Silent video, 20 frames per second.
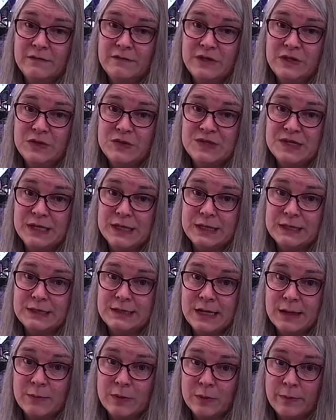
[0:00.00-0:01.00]
of using a
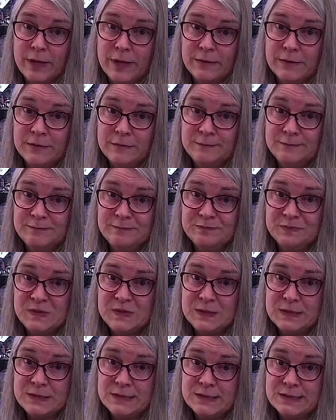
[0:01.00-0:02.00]
damper pedal
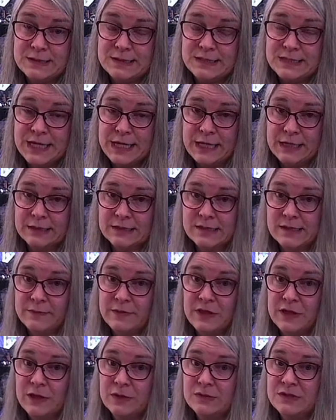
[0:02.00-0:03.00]
to sustain some
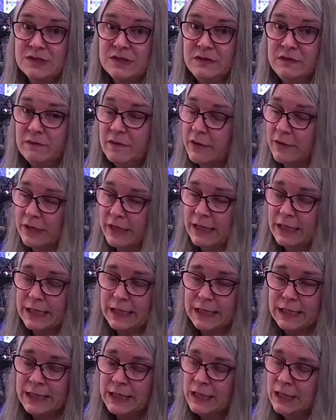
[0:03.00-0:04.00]
of the notes that you've already
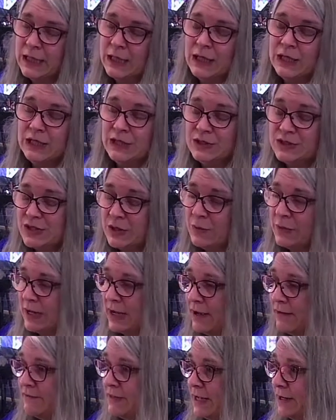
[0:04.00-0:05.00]
hit. You don't
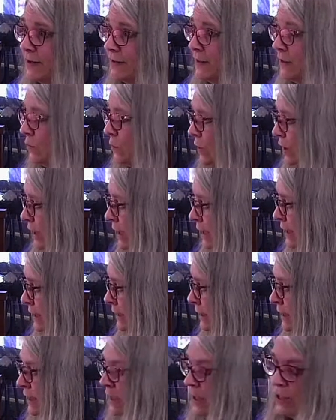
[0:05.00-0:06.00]
have that on the organ.
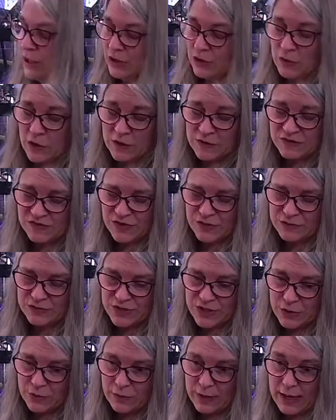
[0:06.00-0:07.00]
You also
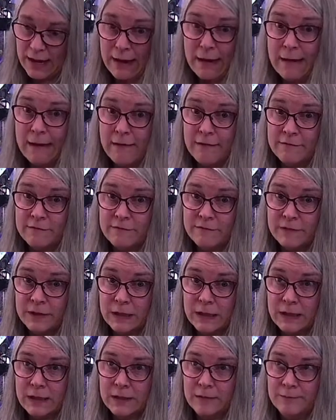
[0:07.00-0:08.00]
don't have
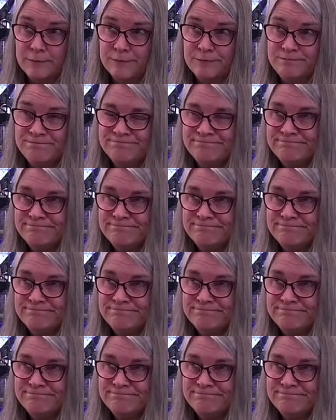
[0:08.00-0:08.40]
um,